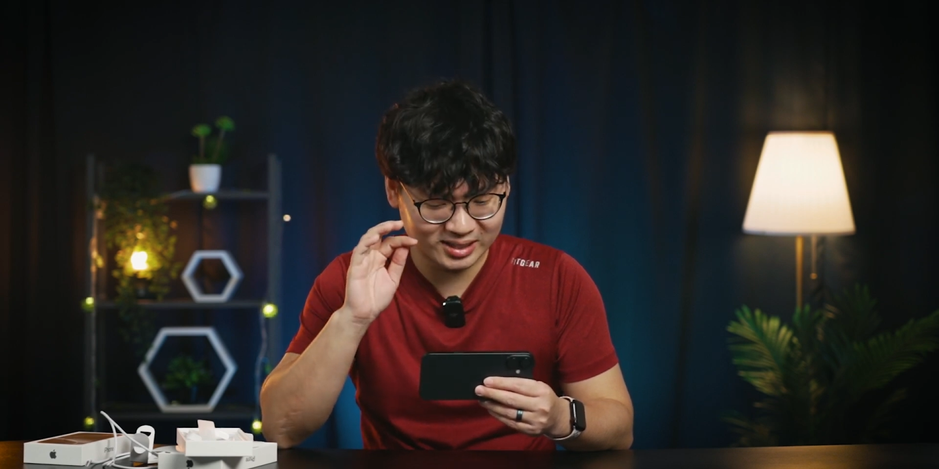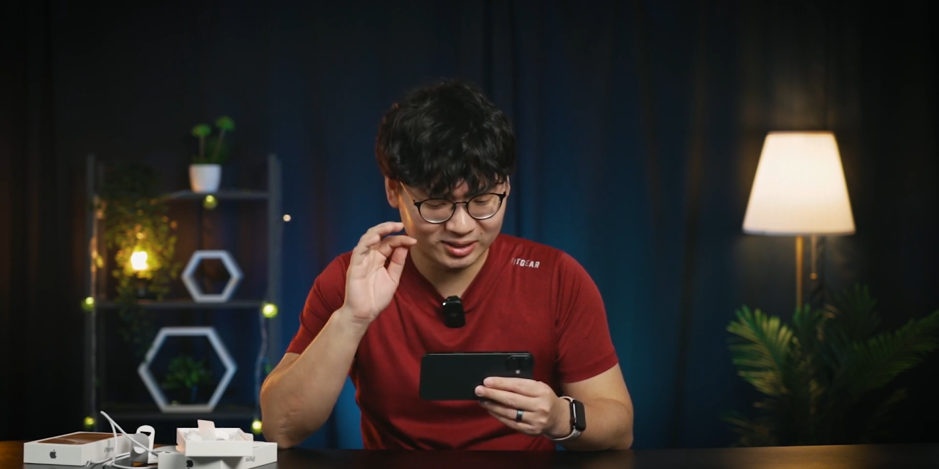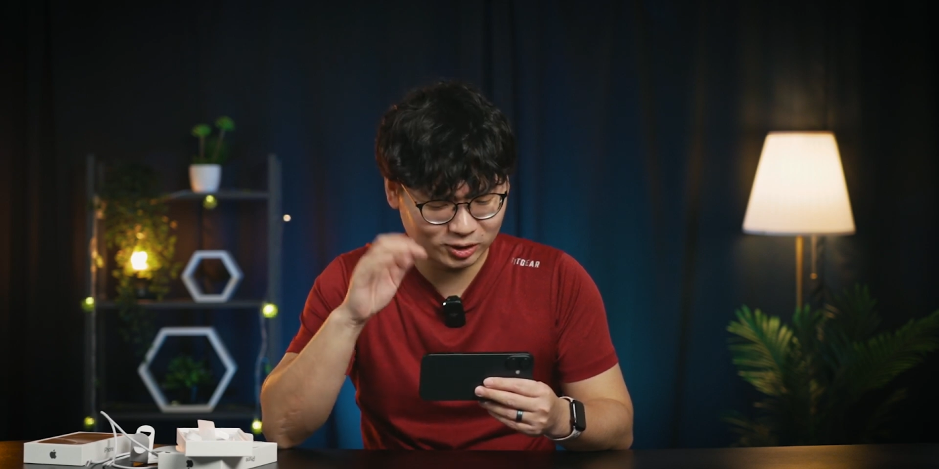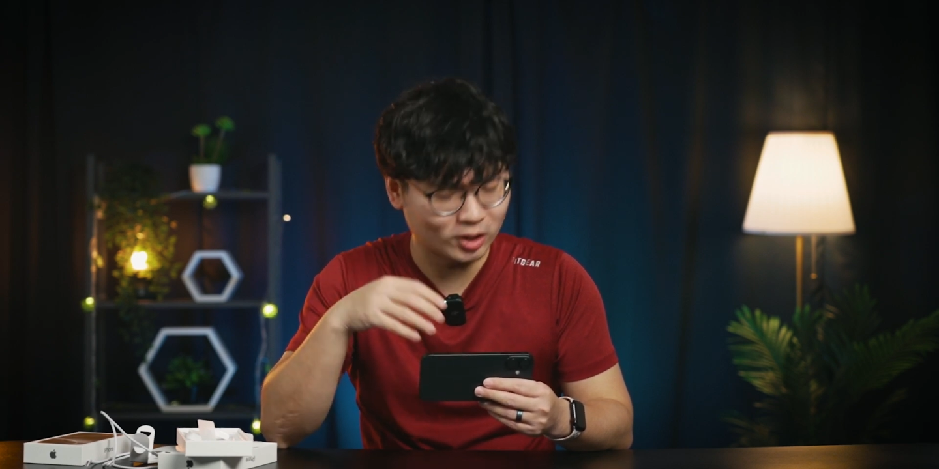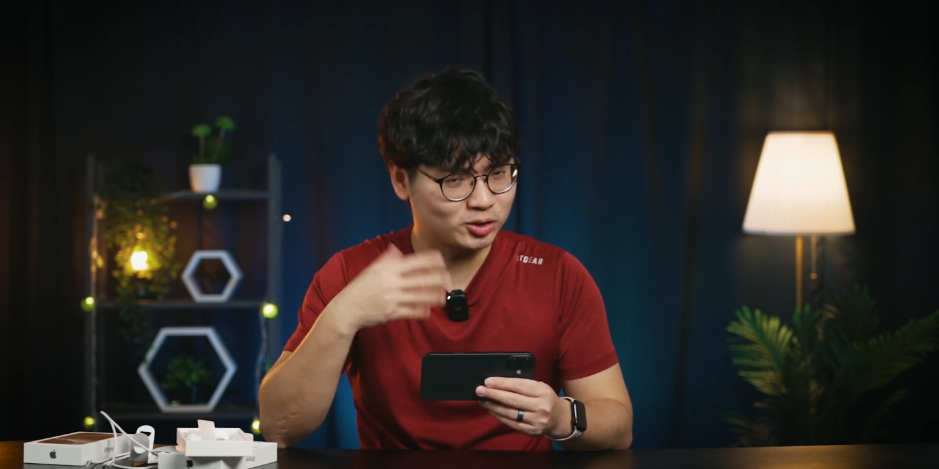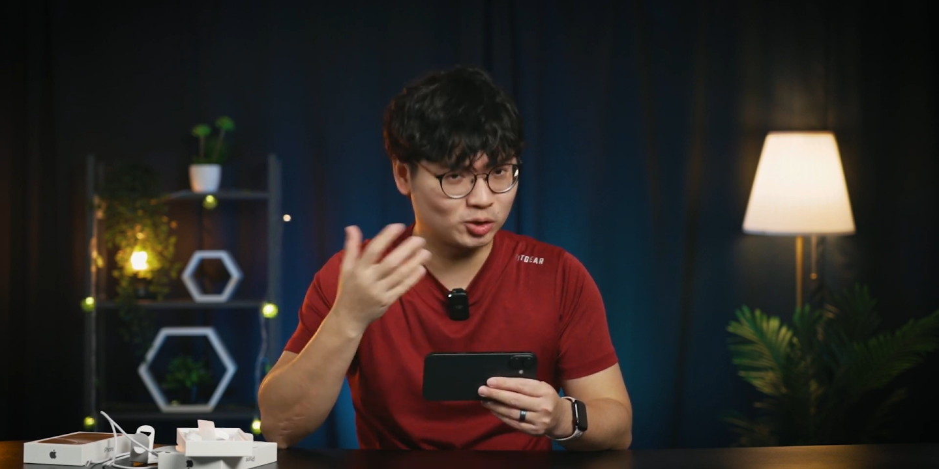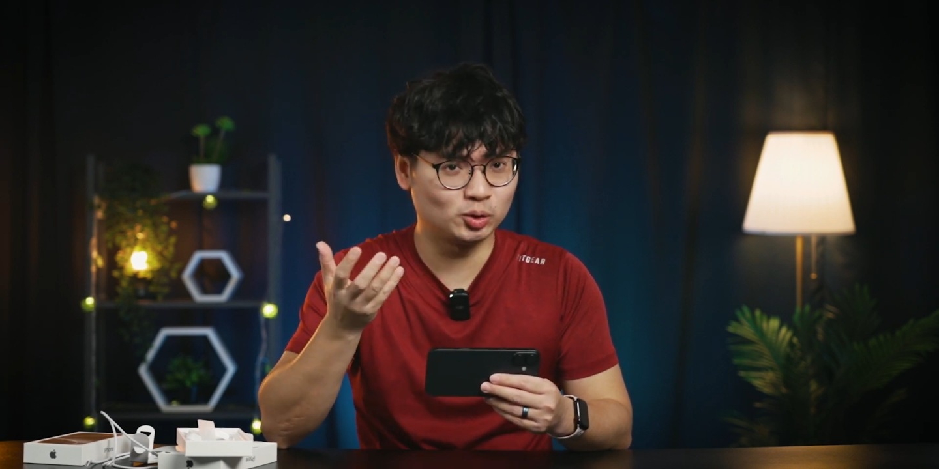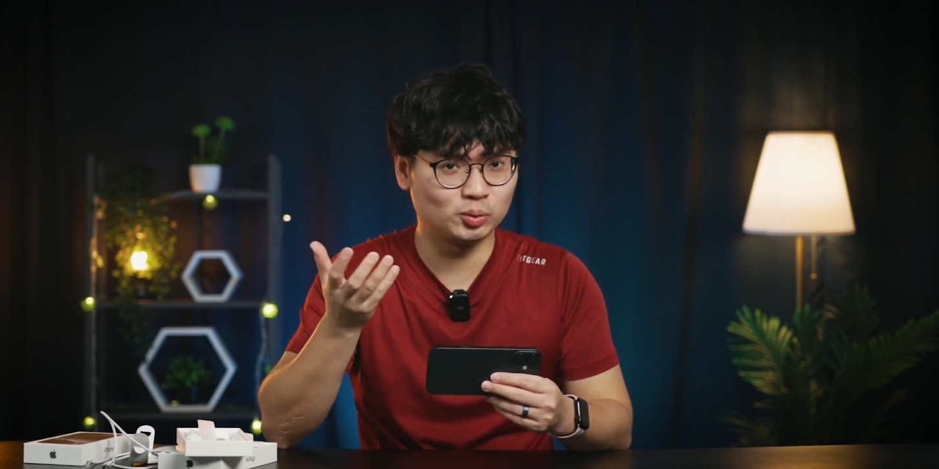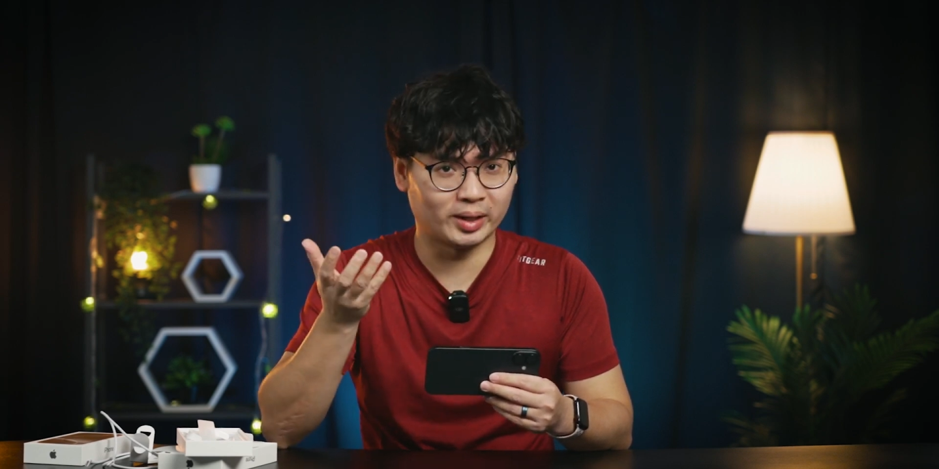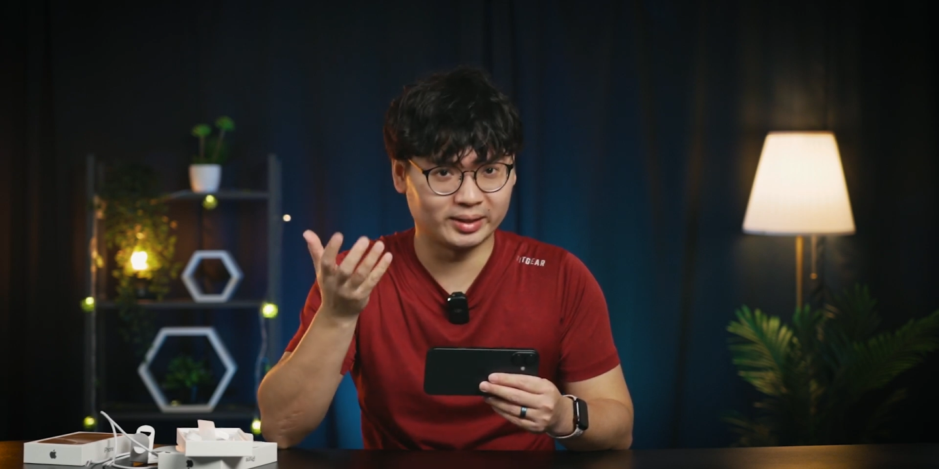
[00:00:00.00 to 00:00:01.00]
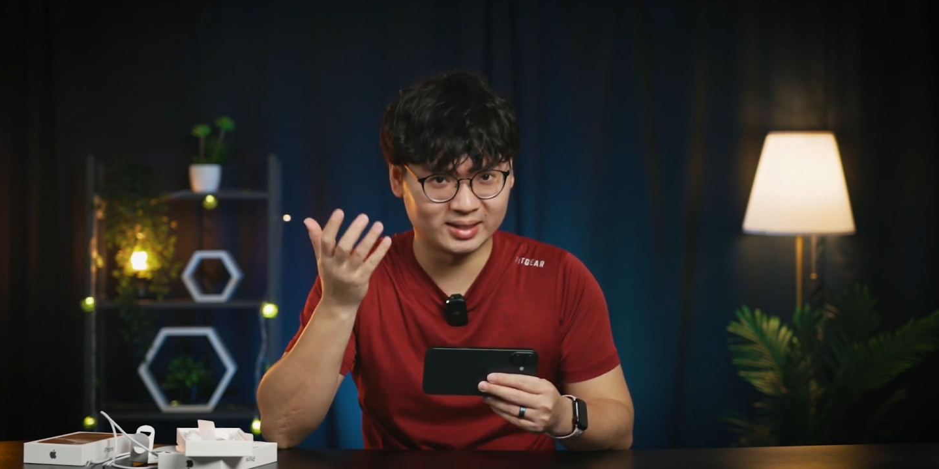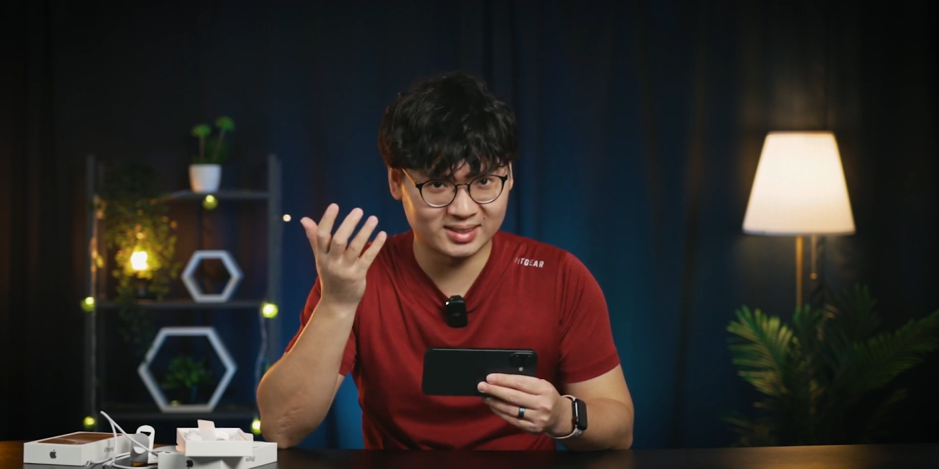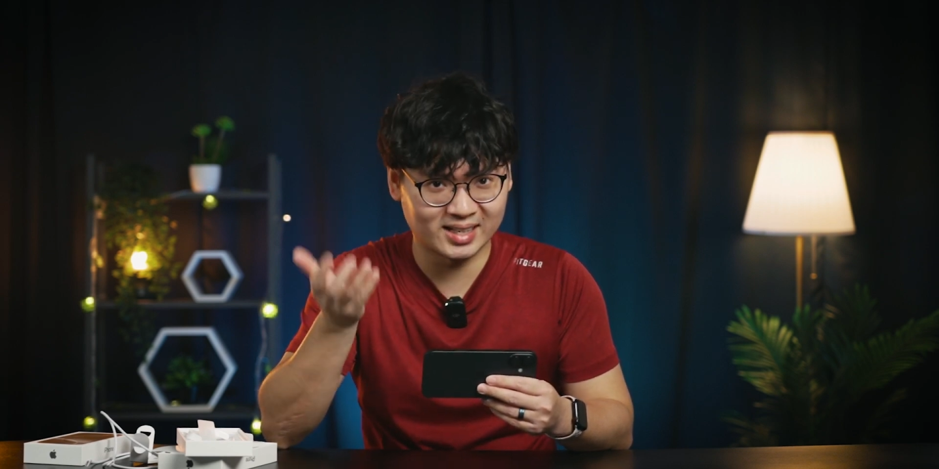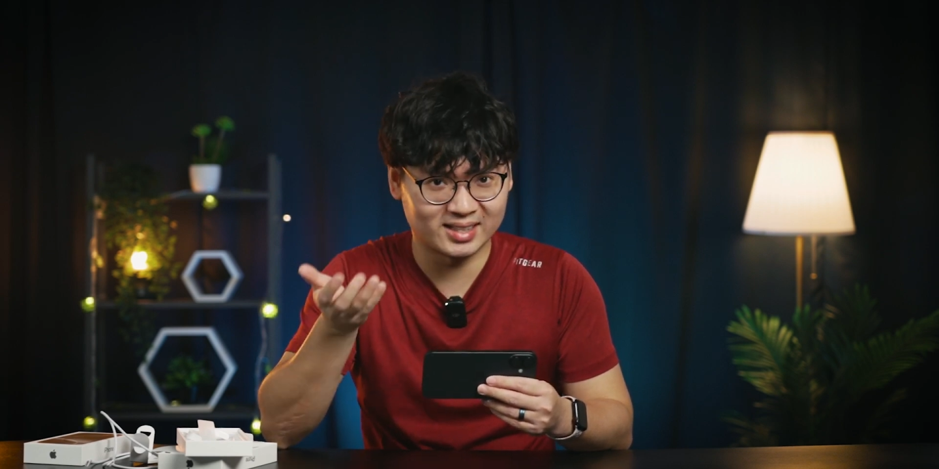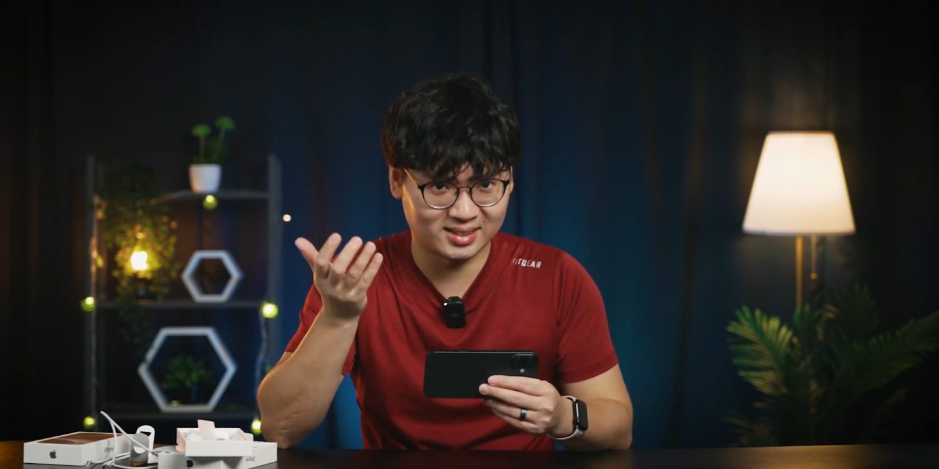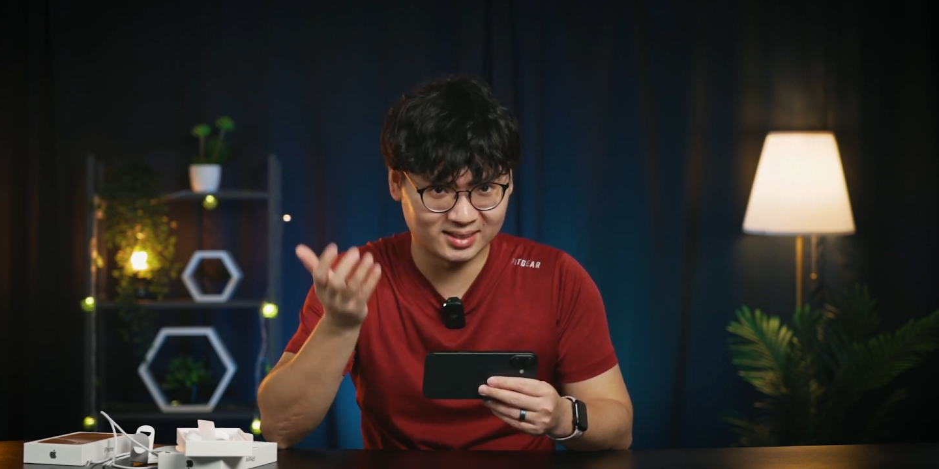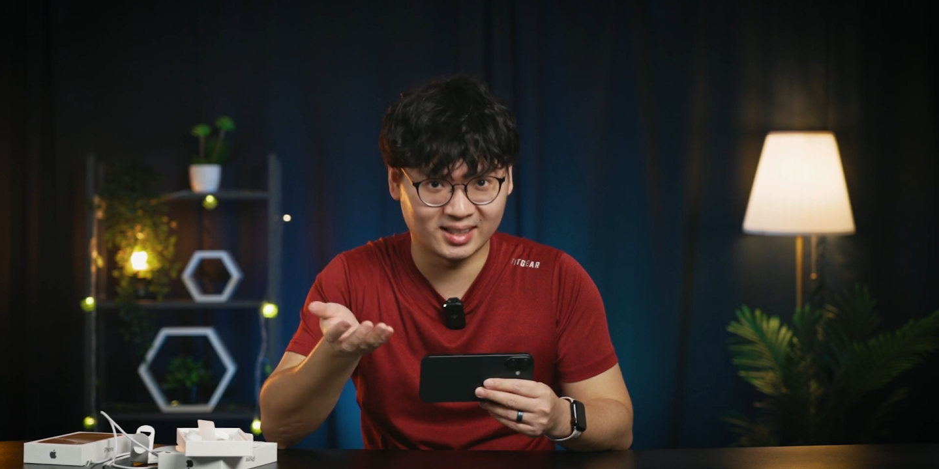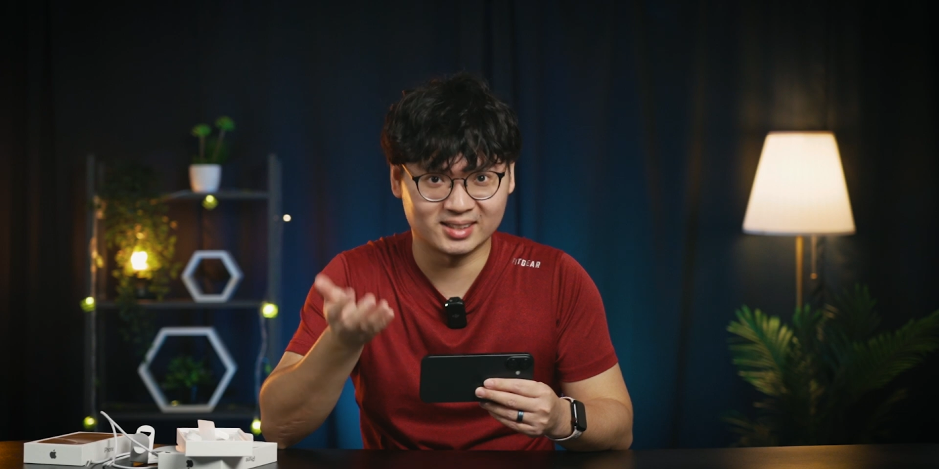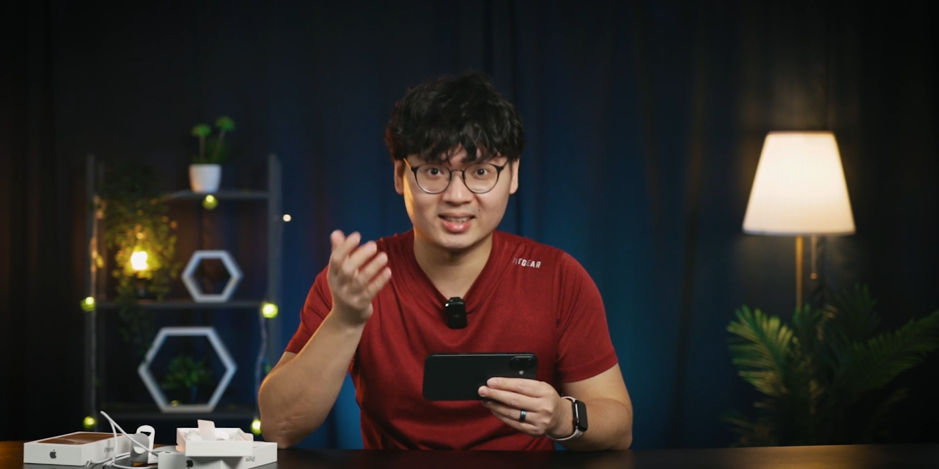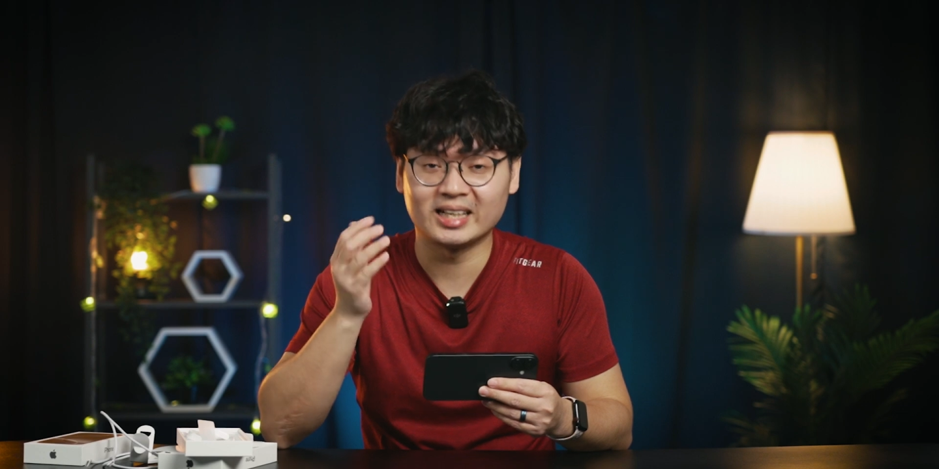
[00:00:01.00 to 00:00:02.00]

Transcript: it does do what it says it does.